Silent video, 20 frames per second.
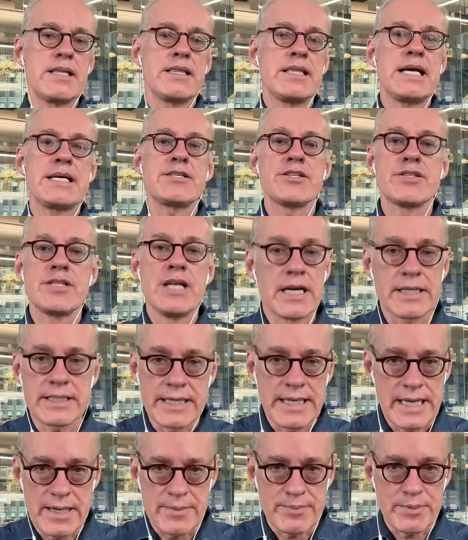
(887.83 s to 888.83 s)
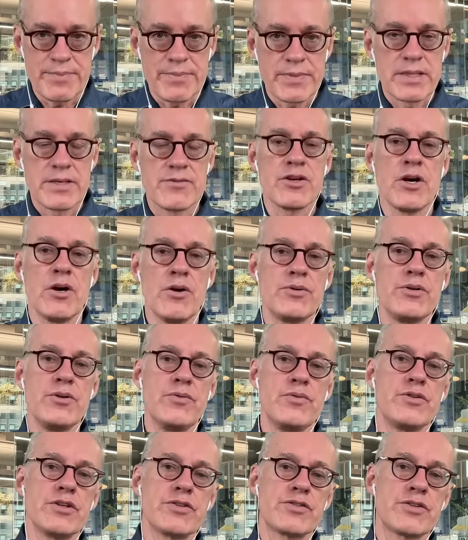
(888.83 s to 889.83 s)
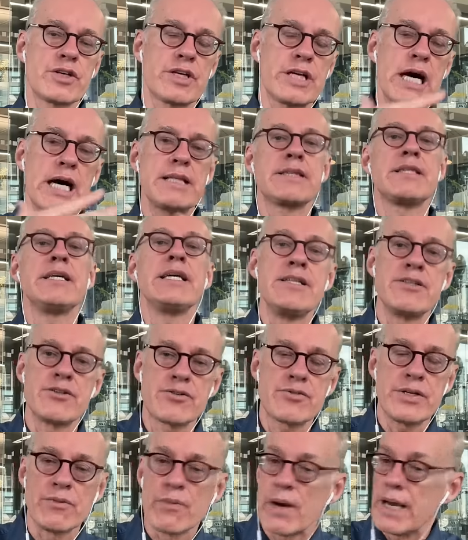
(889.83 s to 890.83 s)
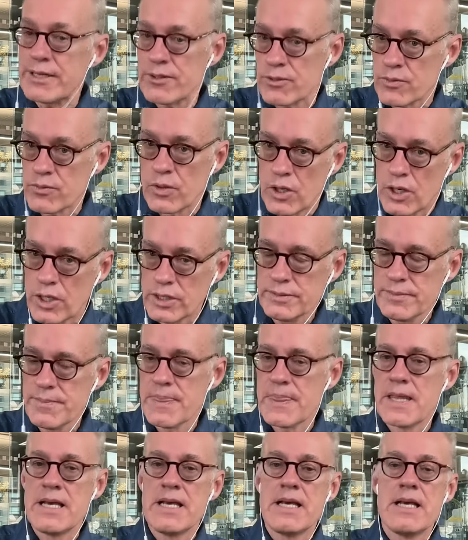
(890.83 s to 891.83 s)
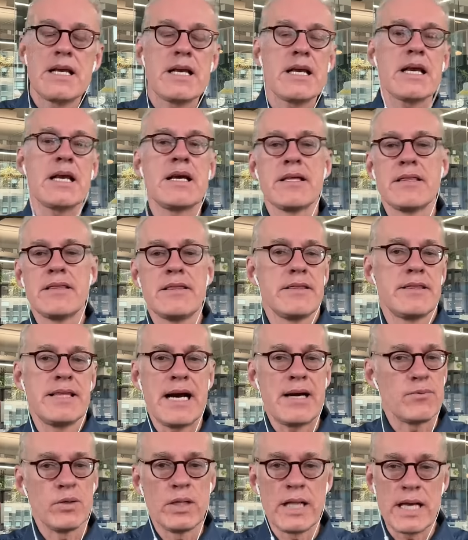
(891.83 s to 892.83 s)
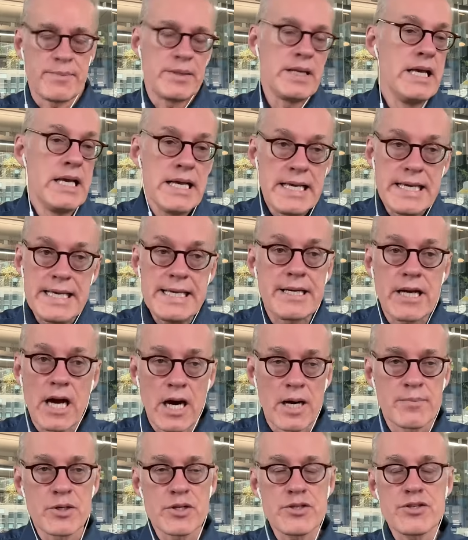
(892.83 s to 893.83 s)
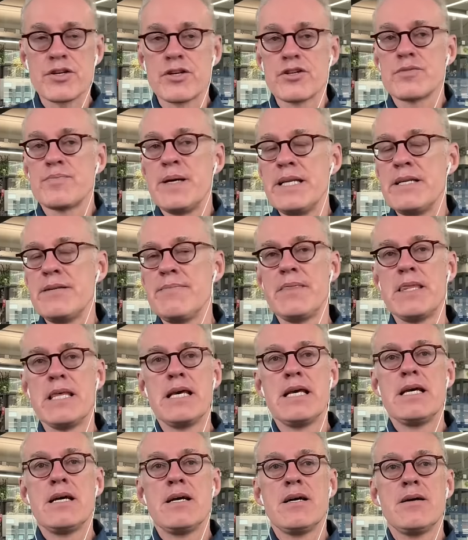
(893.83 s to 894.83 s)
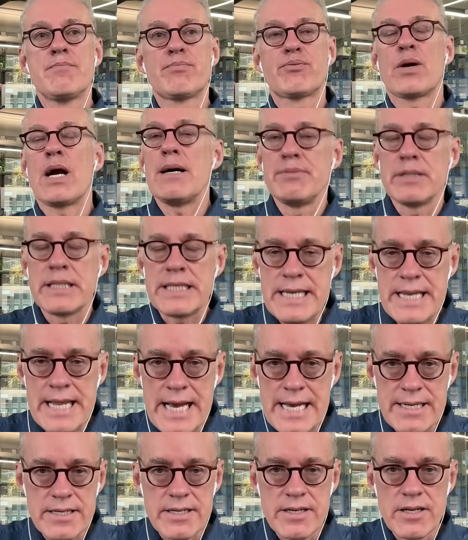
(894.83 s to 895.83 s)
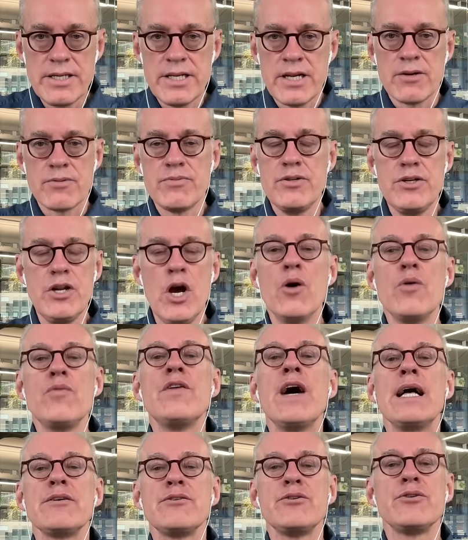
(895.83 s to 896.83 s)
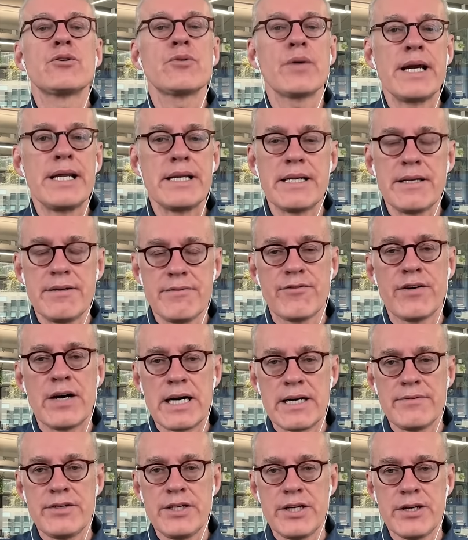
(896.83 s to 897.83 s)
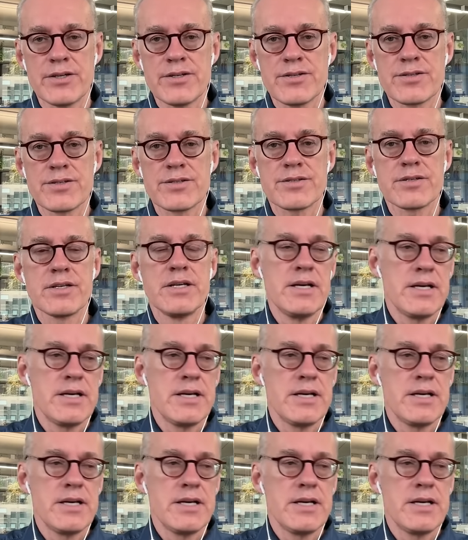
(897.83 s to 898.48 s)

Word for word: That's just not going to happen. So you just got the industry right or wrong, and that will happen. E commerce, there's been probably net, you know, no value created in five years.